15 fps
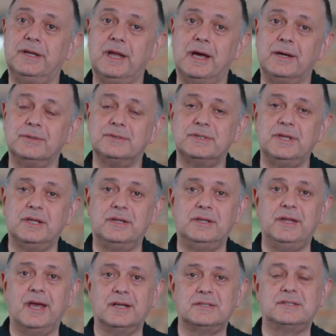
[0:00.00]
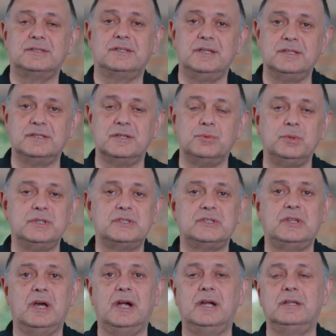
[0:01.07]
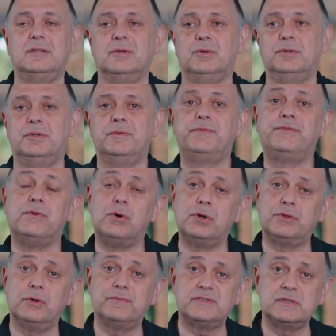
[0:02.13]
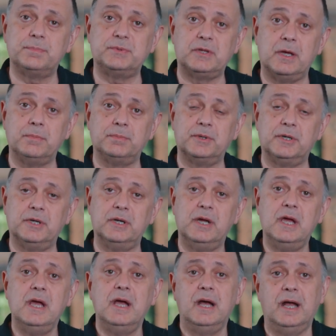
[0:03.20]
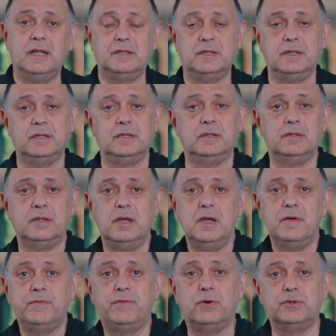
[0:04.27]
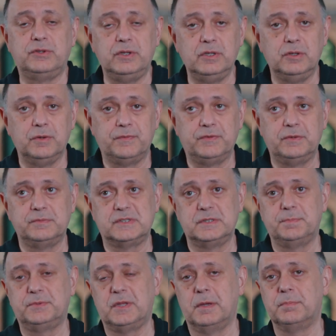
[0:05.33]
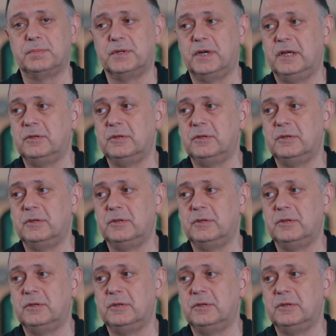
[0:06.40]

announce that next season will start on the 4th of September until 14th of September